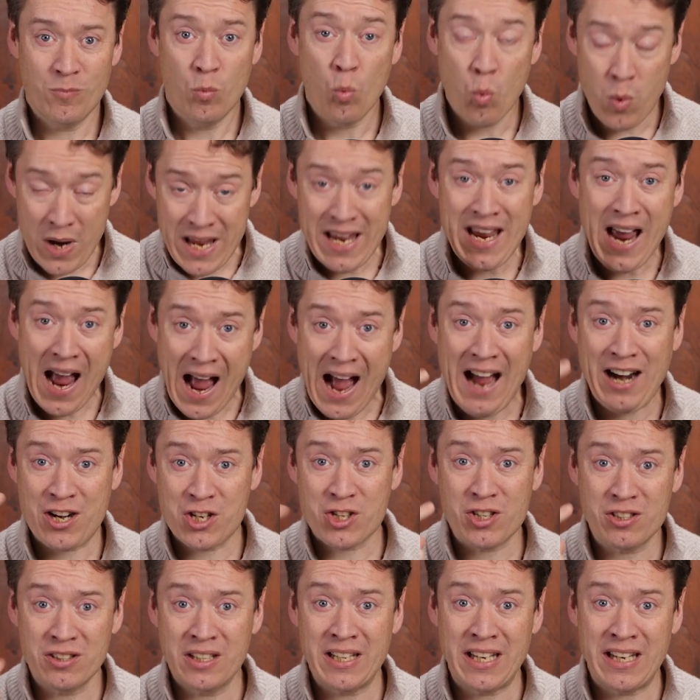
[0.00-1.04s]
We
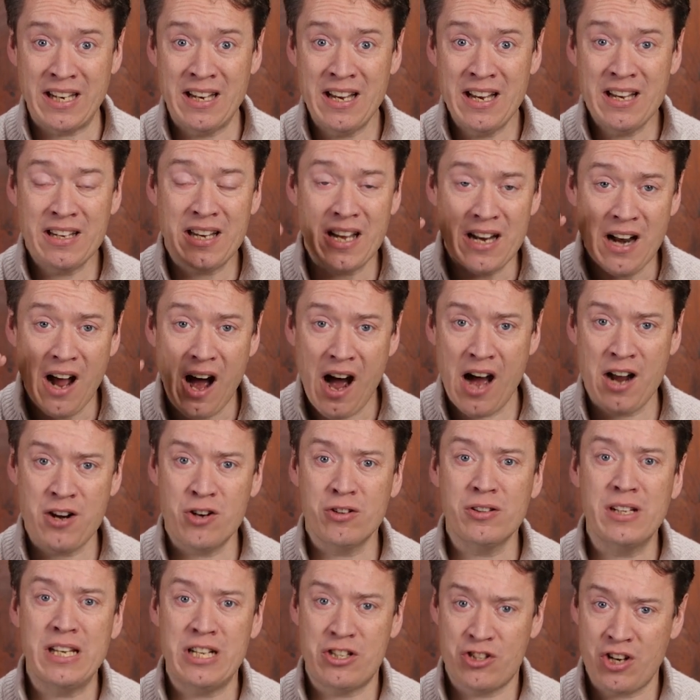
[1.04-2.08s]
actually can
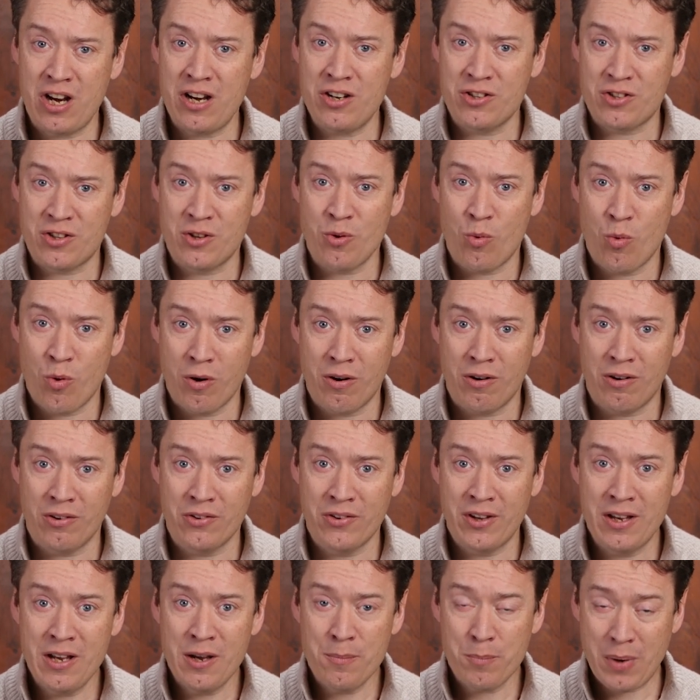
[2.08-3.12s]
utterly change the
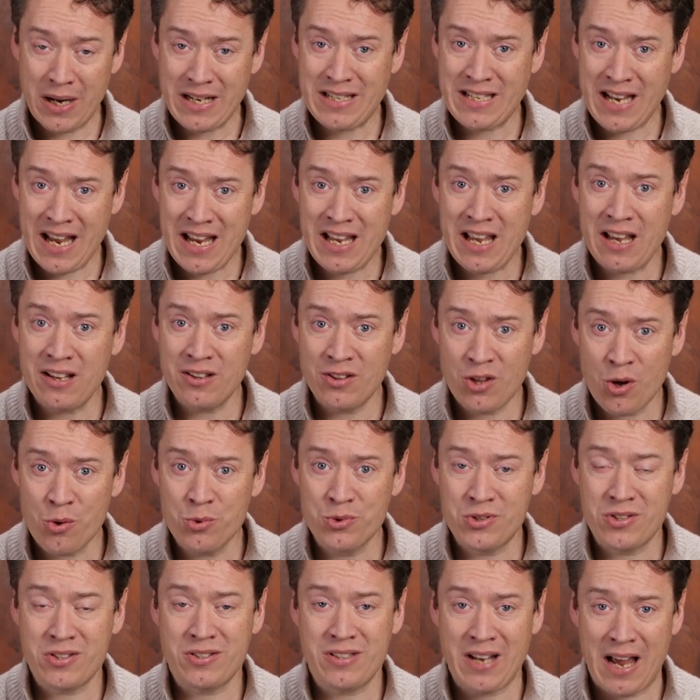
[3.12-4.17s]
world by taking
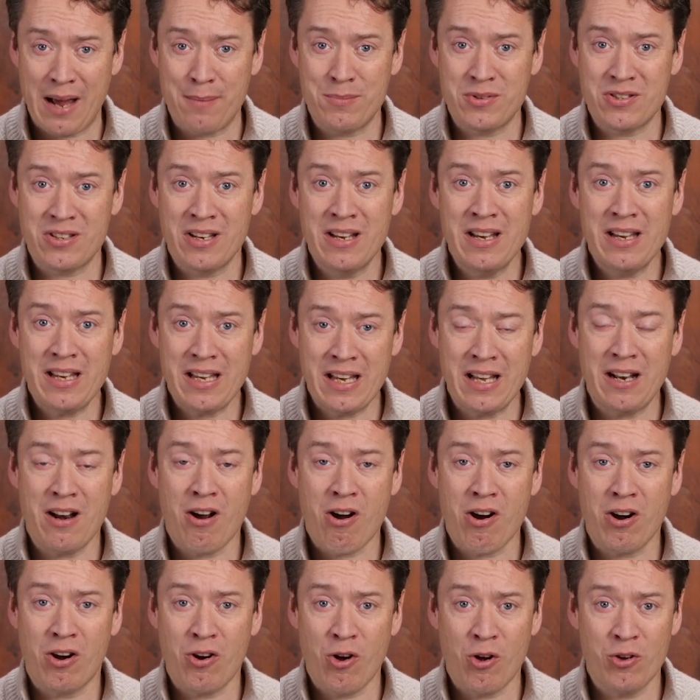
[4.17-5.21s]
those steps
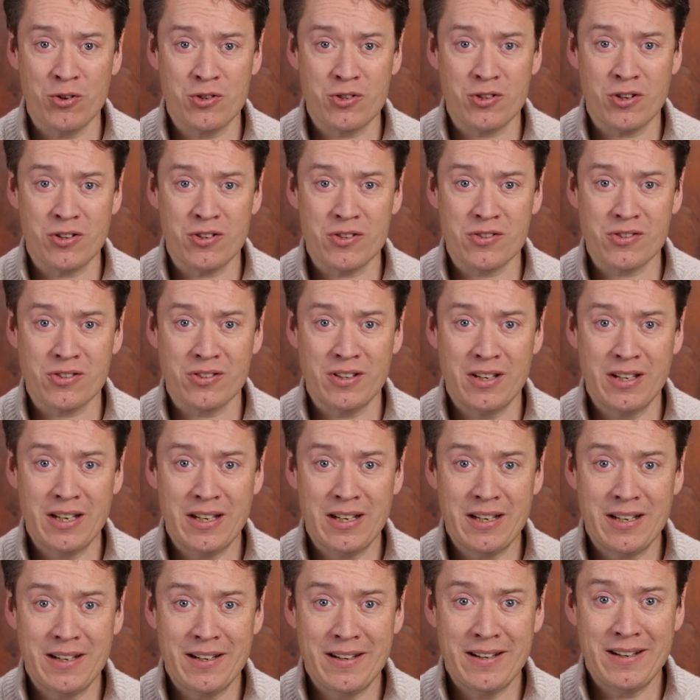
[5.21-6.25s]
in our cultures.
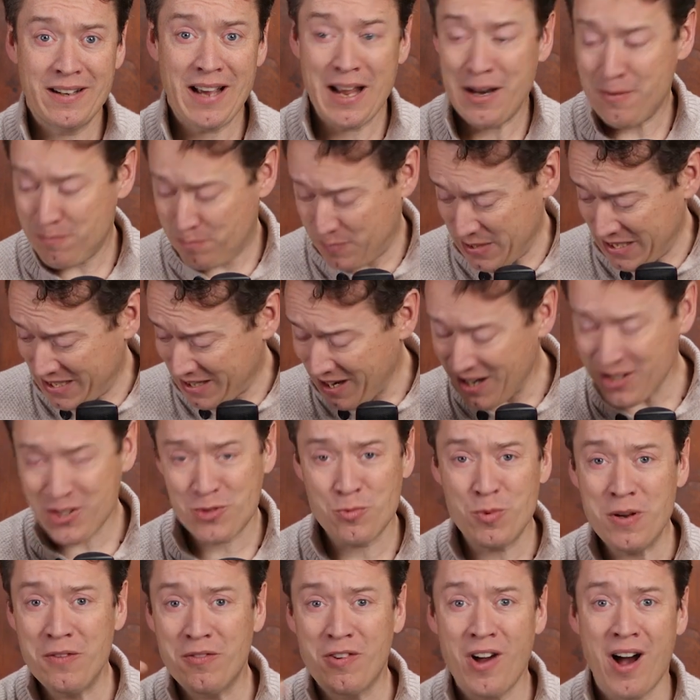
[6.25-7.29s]
And
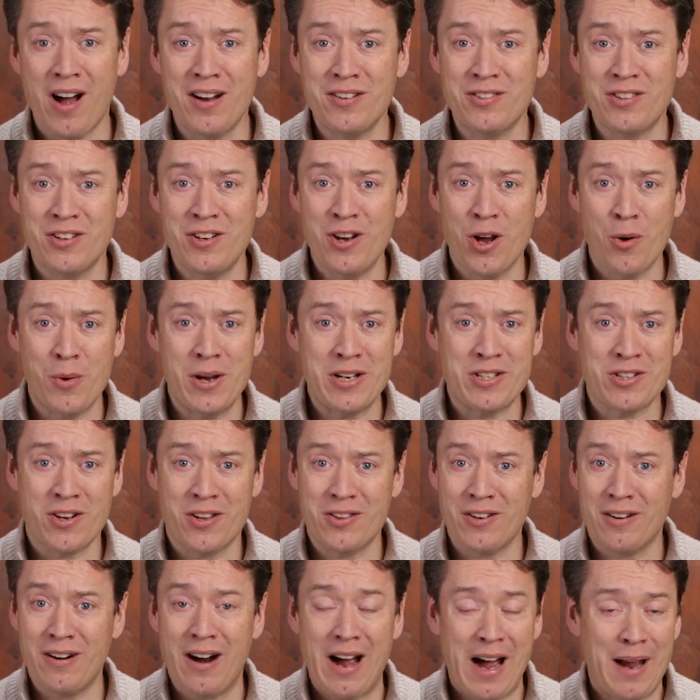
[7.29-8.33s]
because we've gotten to know each
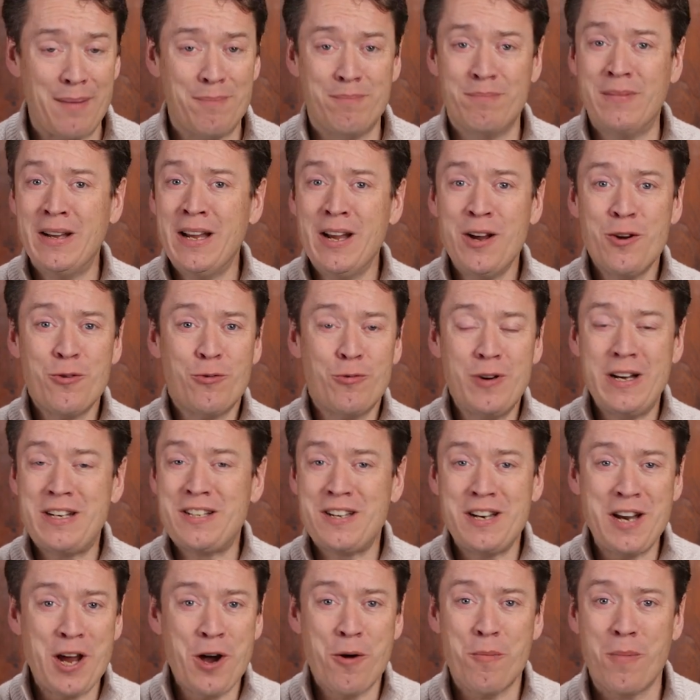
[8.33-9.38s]
other, I'm
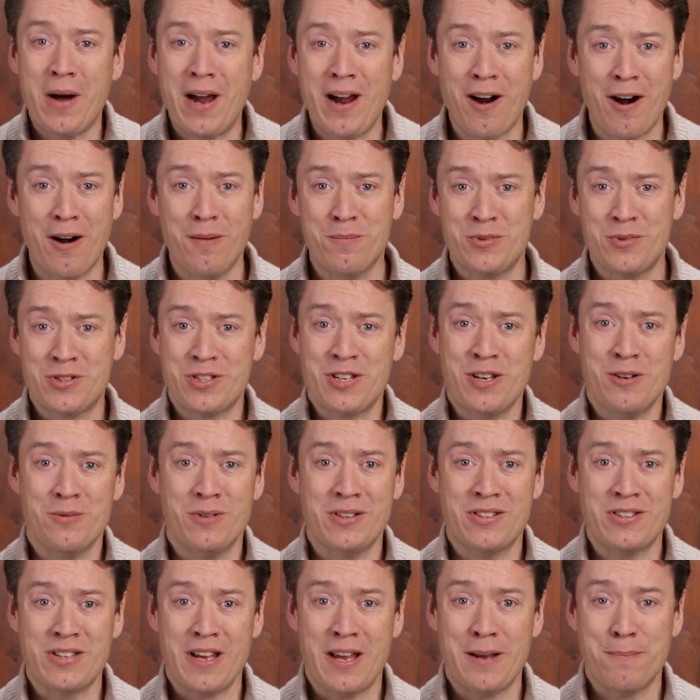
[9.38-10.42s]
reaching out my arms to you
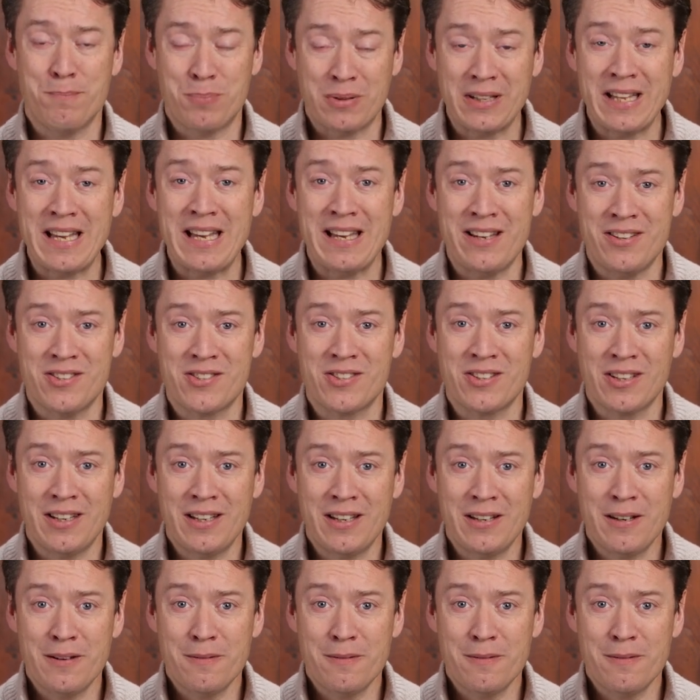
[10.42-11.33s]
and saying, please,